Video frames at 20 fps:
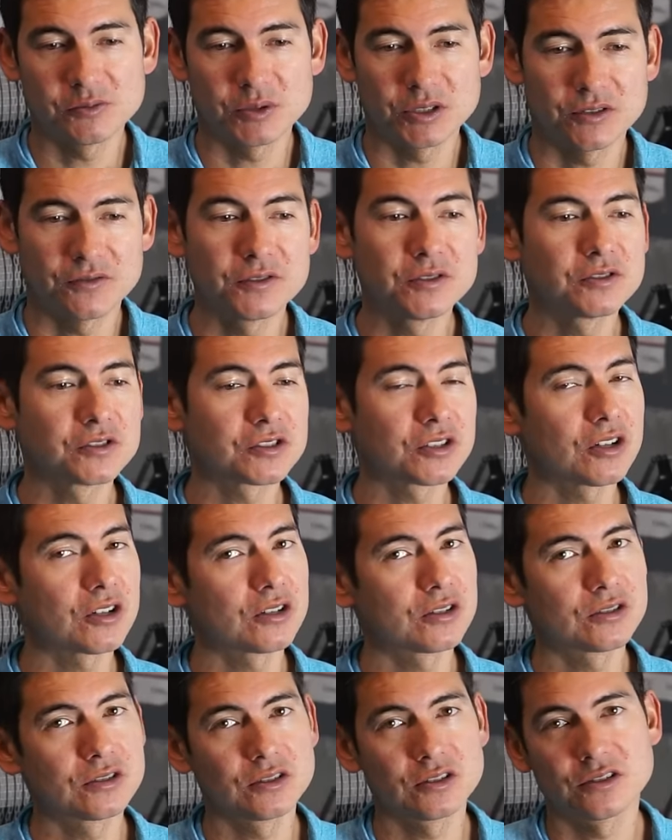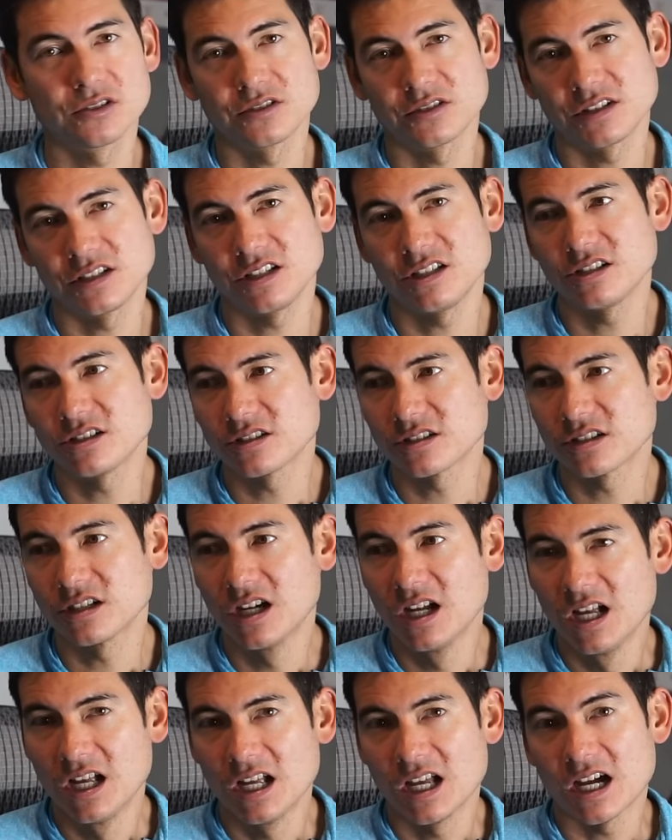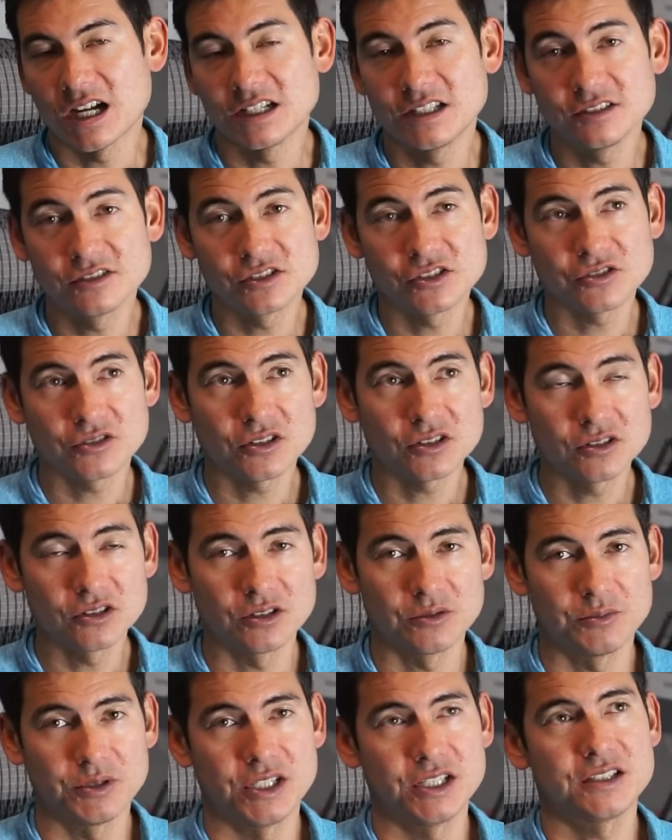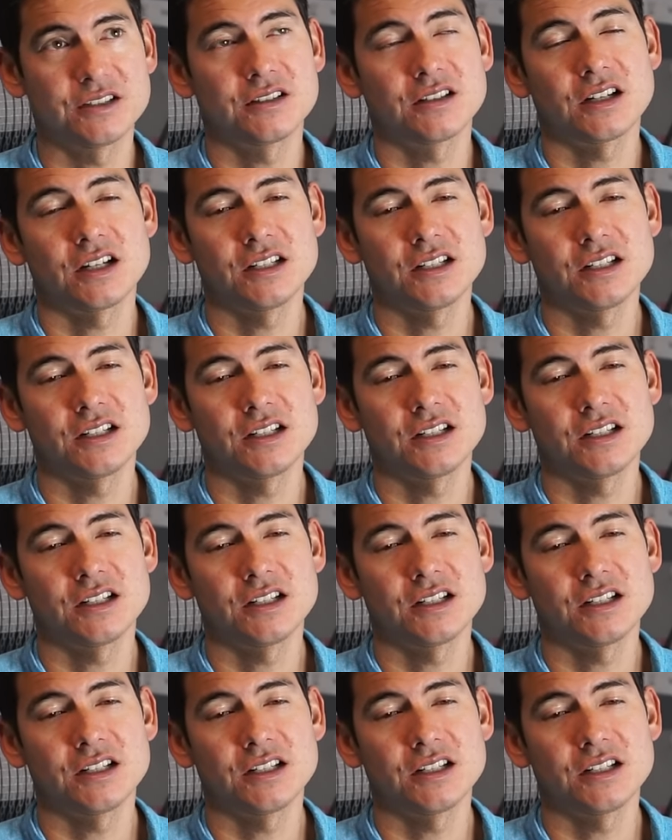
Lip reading: but if you saw earlier in the year, I did struggle a bit.